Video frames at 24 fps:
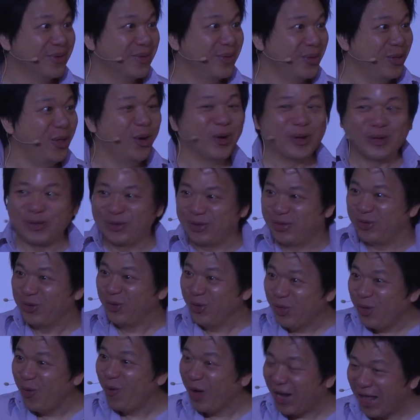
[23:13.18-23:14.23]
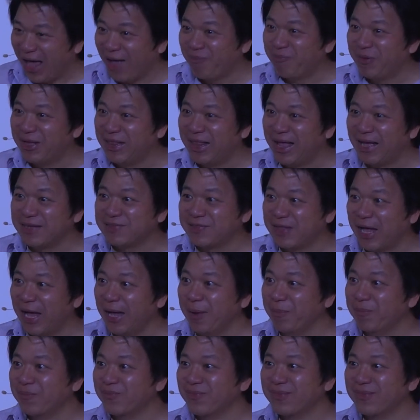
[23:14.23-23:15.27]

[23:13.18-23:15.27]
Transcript: Look, you know what happened last time?